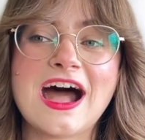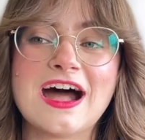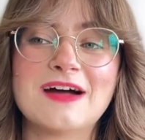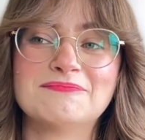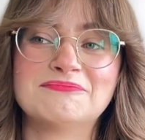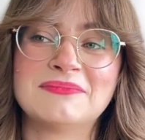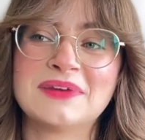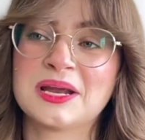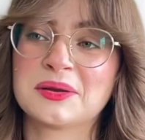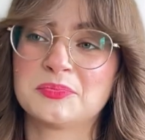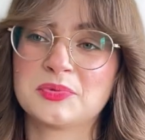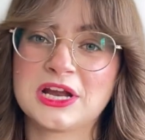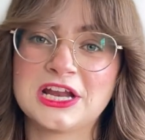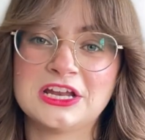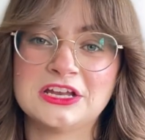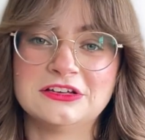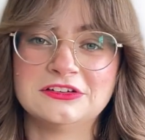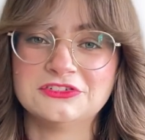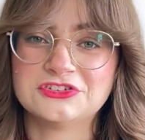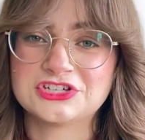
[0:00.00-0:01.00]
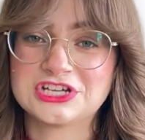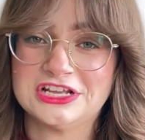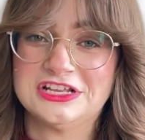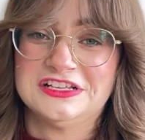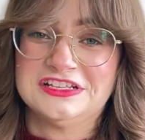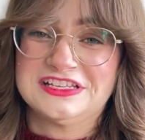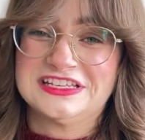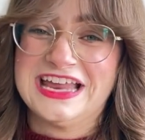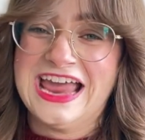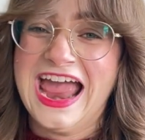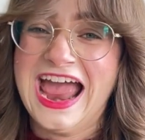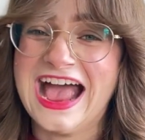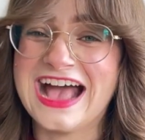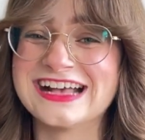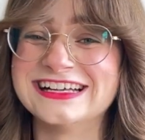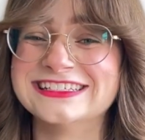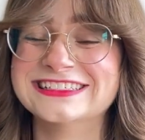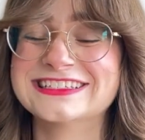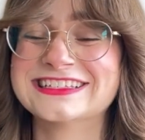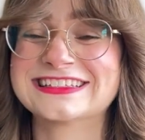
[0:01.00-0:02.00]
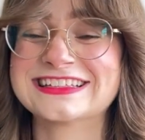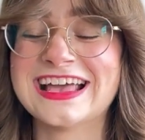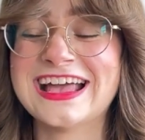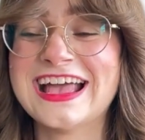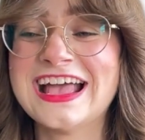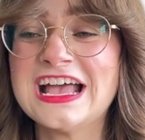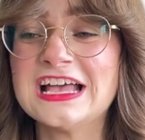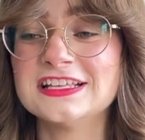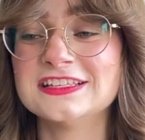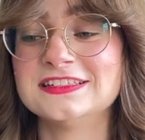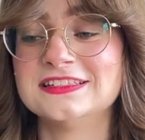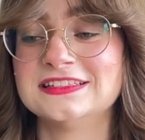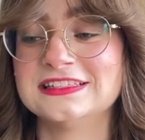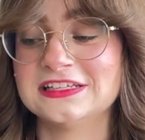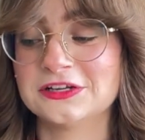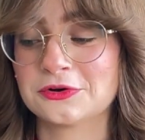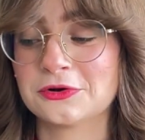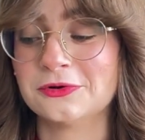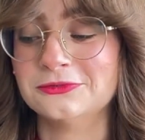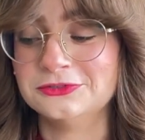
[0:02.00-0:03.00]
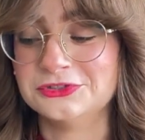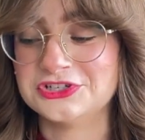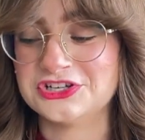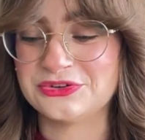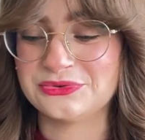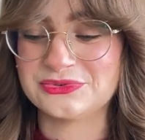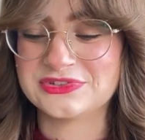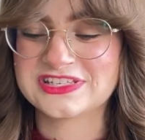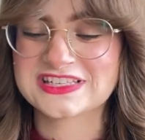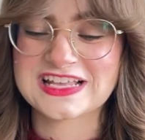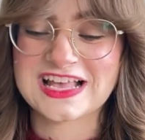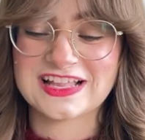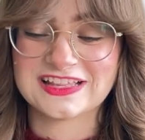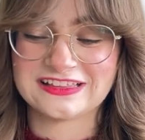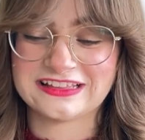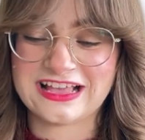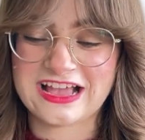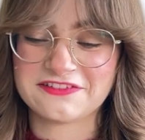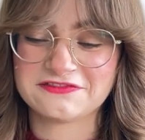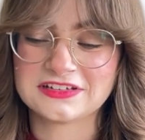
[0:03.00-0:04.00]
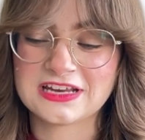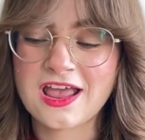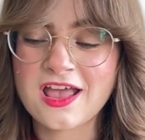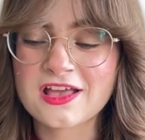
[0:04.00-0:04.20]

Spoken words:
my brain just has zero juice left.